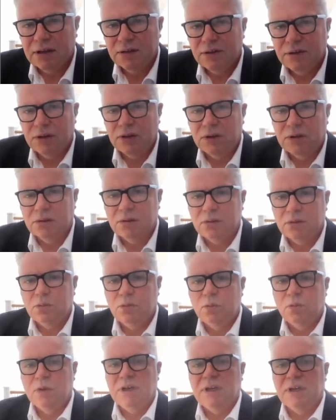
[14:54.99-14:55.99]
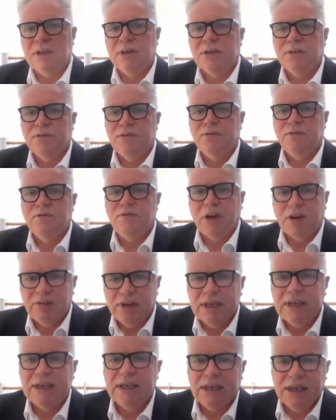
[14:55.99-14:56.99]
that we're very
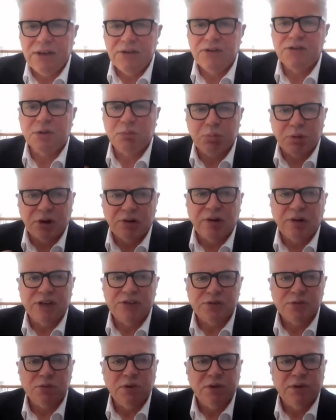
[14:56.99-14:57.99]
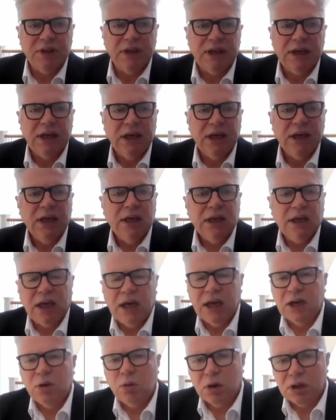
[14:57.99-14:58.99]
keen to progress with the
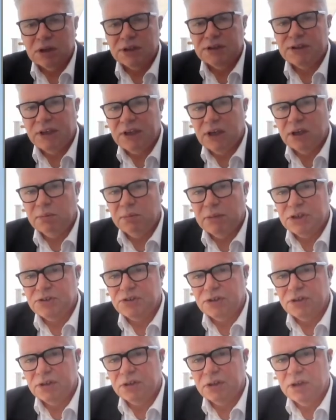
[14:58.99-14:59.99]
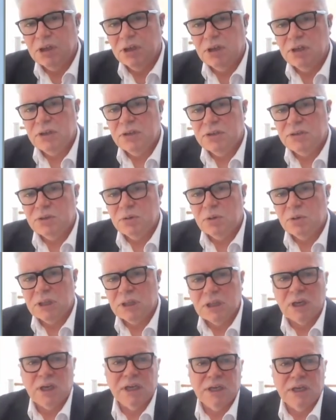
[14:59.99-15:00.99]
Care Quality Commission to
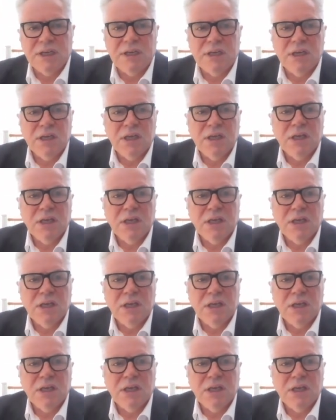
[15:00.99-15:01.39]
align